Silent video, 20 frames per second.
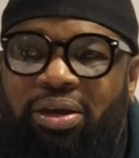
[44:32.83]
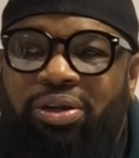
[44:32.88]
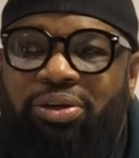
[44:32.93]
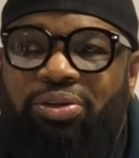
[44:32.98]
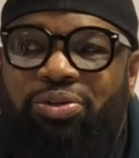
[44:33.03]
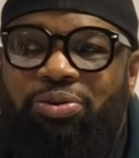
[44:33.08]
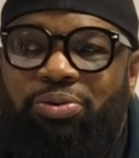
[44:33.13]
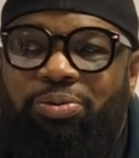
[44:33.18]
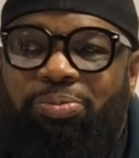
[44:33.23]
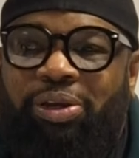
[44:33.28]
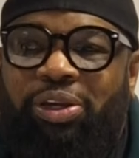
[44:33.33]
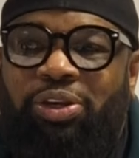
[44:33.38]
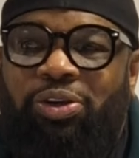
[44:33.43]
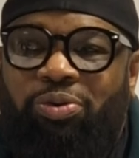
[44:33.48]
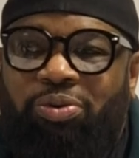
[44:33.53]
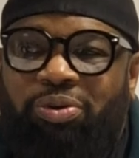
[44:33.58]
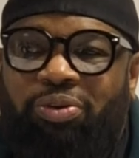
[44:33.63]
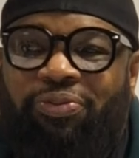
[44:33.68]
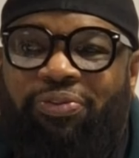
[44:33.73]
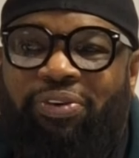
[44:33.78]
to be
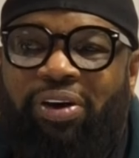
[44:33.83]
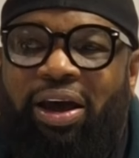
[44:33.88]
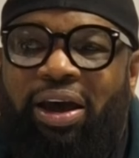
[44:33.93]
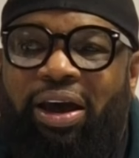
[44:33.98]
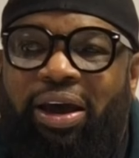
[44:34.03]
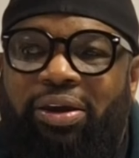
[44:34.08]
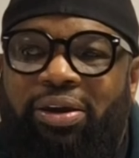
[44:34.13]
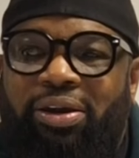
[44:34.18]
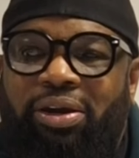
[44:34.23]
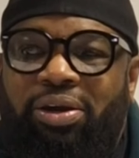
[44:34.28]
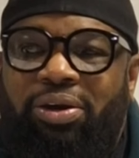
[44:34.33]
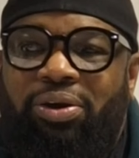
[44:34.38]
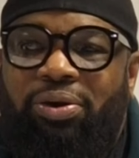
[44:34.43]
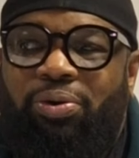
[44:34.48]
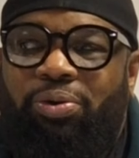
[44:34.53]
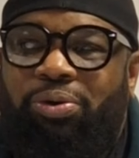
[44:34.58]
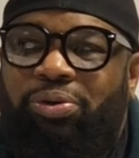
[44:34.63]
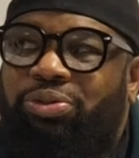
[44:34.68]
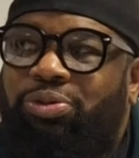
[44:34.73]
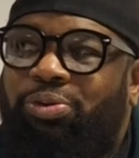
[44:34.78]
unified
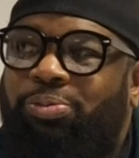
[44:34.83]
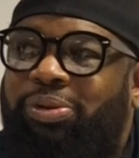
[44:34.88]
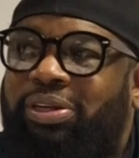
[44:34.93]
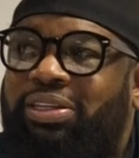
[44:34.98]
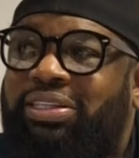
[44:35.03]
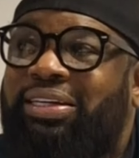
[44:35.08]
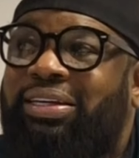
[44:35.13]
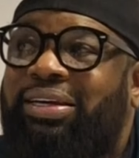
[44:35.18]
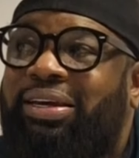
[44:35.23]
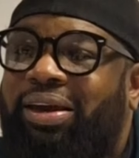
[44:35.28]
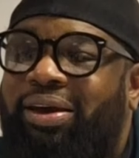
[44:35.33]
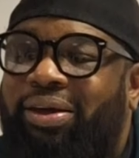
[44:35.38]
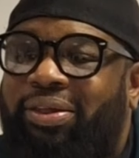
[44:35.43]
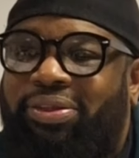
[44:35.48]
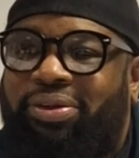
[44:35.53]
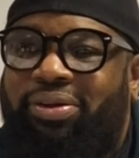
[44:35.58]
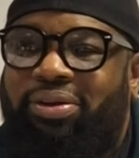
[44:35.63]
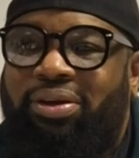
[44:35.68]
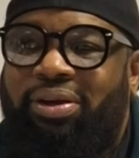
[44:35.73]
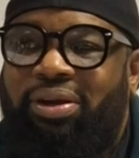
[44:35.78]
or to be
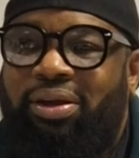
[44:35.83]
together